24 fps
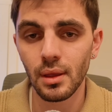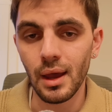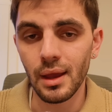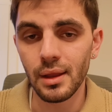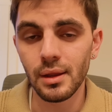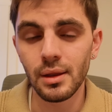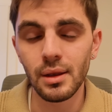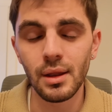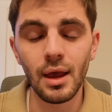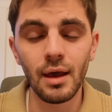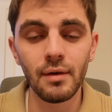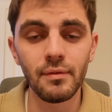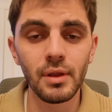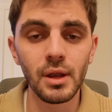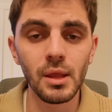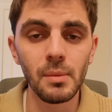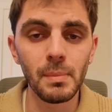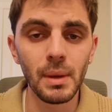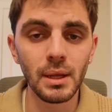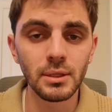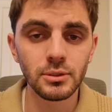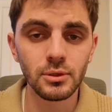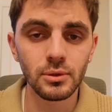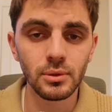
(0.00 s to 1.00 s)
I didn't have any
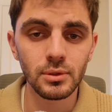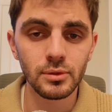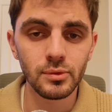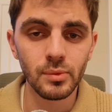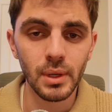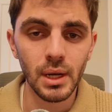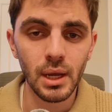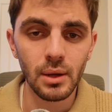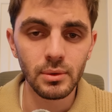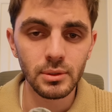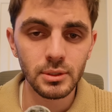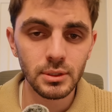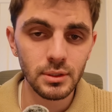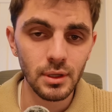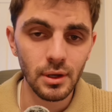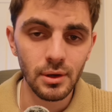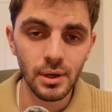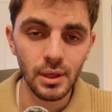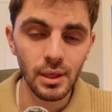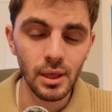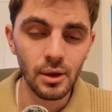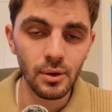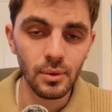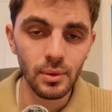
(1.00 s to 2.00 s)
mentors when I was
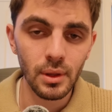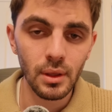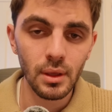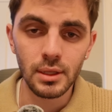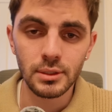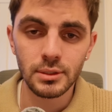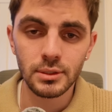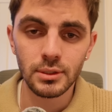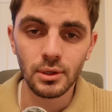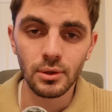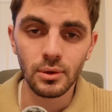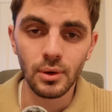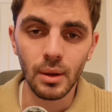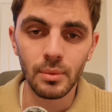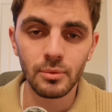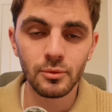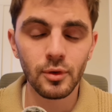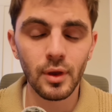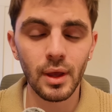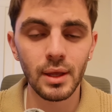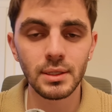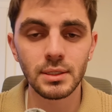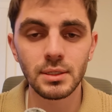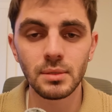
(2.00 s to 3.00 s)
starting out, and so I'm
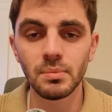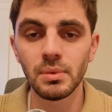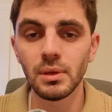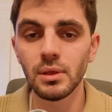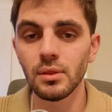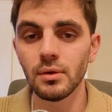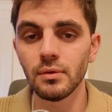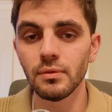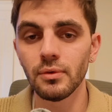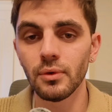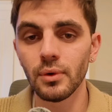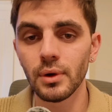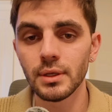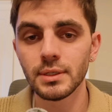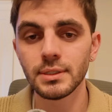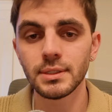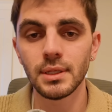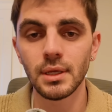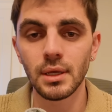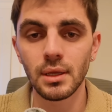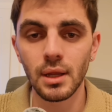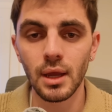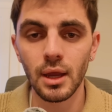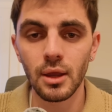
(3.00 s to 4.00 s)
trying to be the voice
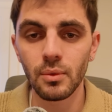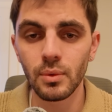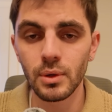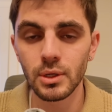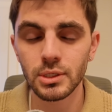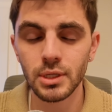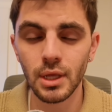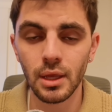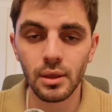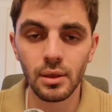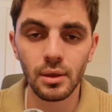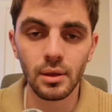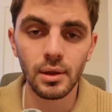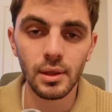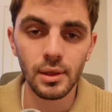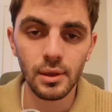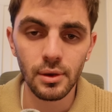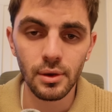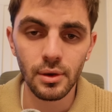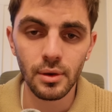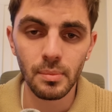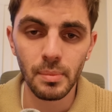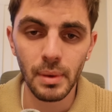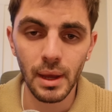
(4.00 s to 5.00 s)
that I wish I could
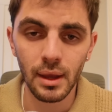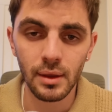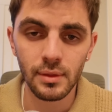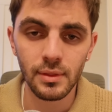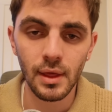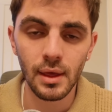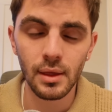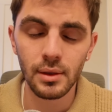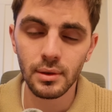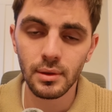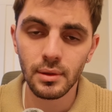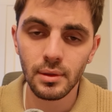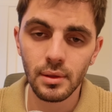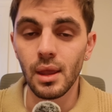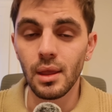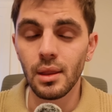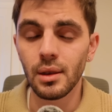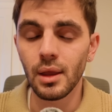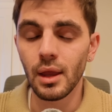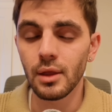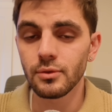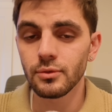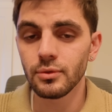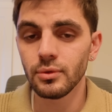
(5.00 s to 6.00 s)
hear back then,
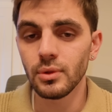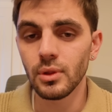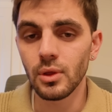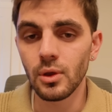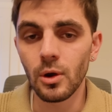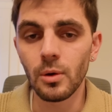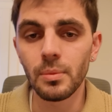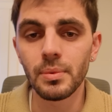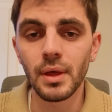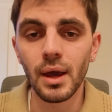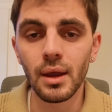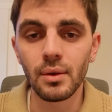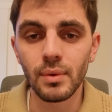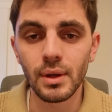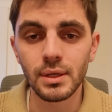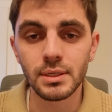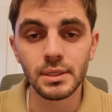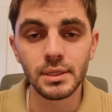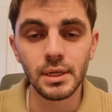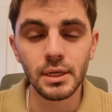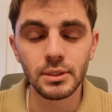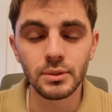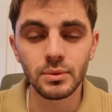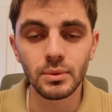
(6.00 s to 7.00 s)
and I truly hope that
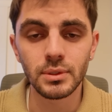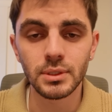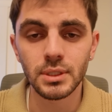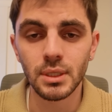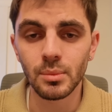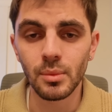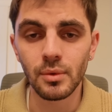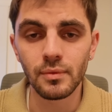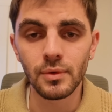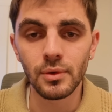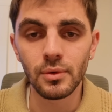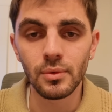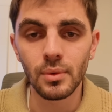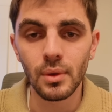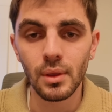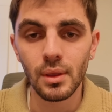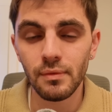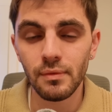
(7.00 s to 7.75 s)
resonates with some of you.